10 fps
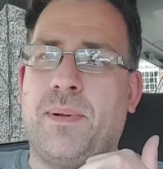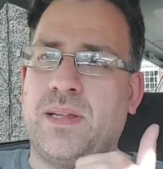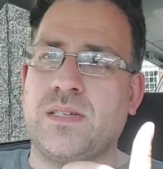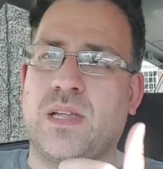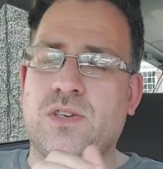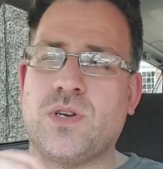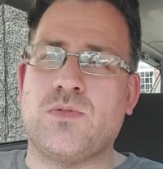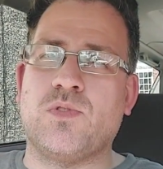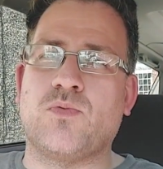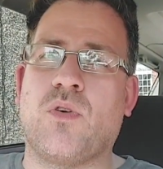Please like, share
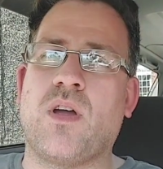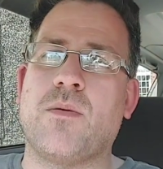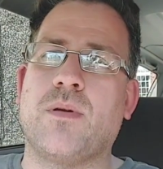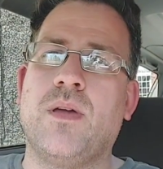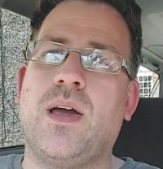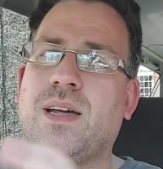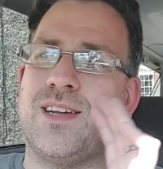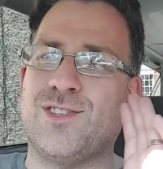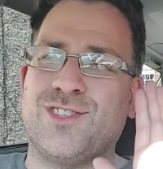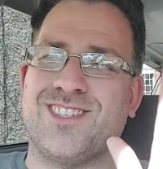and subscribe, and
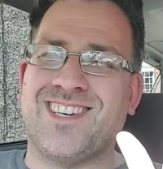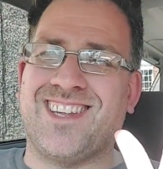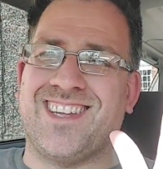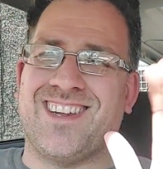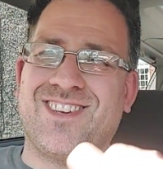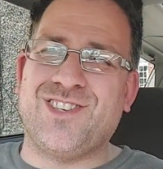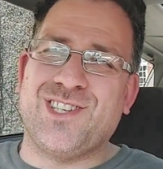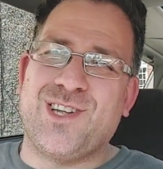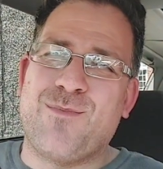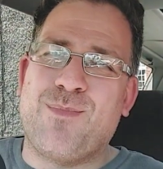I shall see you later.
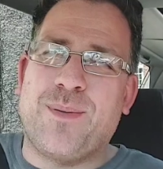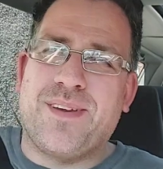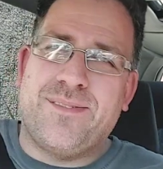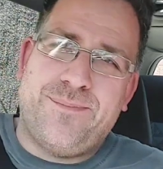Cheers now, bye.